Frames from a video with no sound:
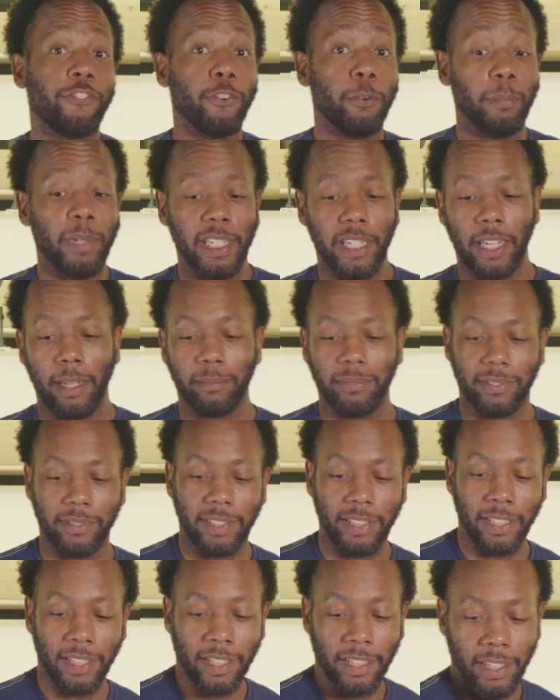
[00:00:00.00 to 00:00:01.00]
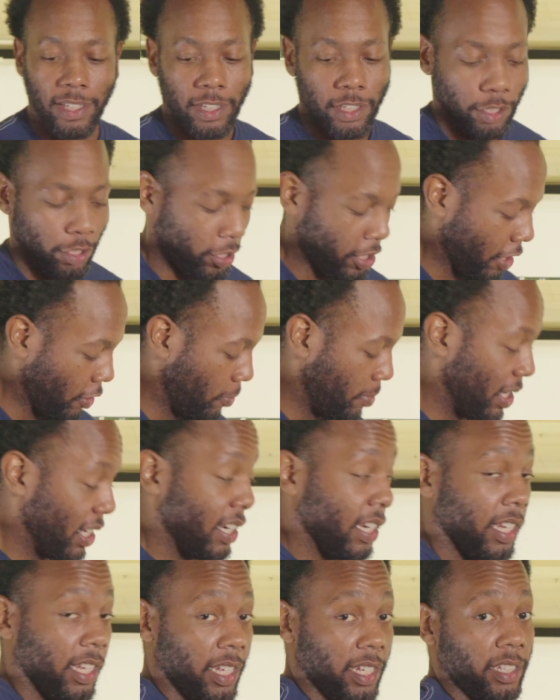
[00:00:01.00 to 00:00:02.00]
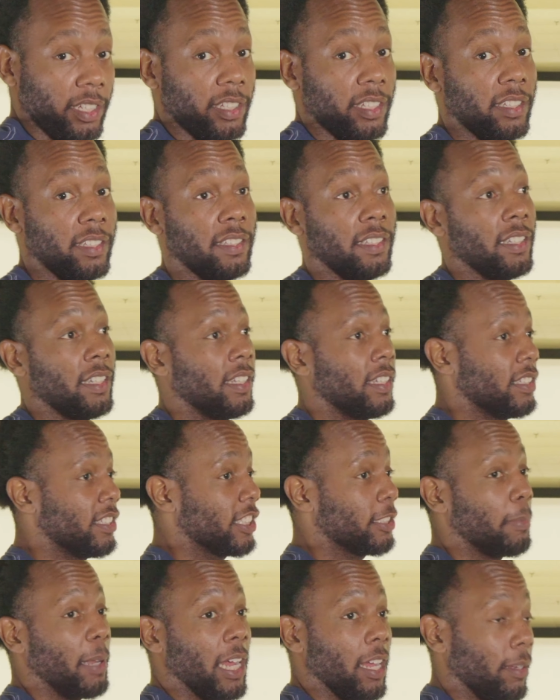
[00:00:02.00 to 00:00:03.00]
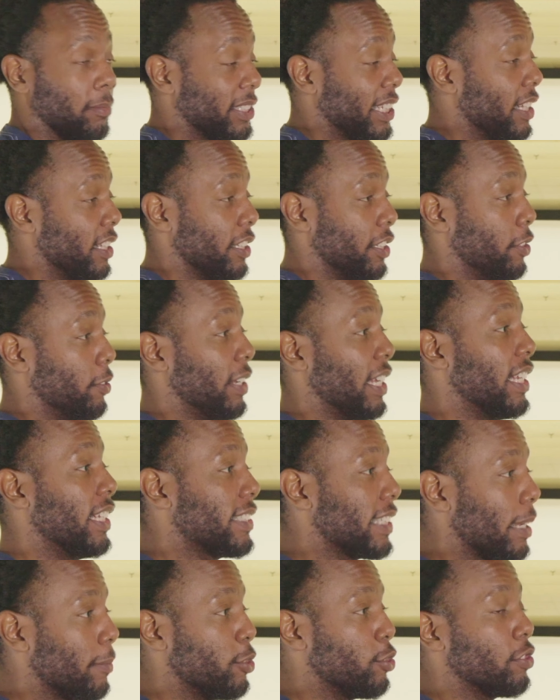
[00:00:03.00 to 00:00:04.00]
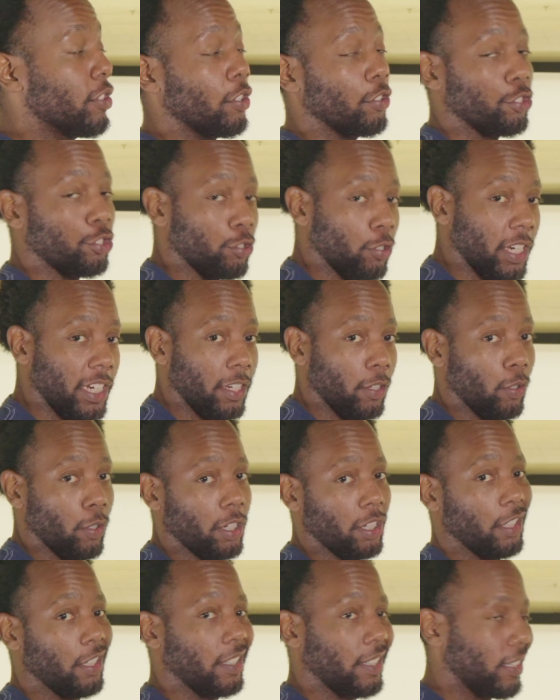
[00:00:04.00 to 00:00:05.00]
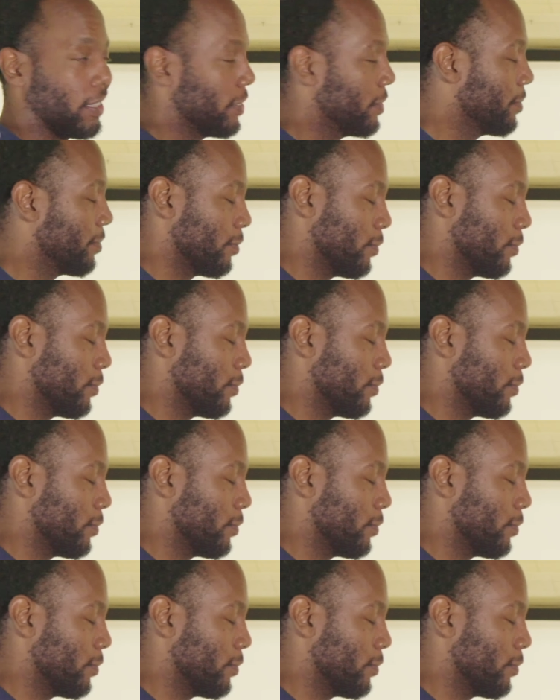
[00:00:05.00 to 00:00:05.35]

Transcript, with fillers: for me. I'm, you know, but uh, this ball, I'm telling you, anytime you can go straight or hook it,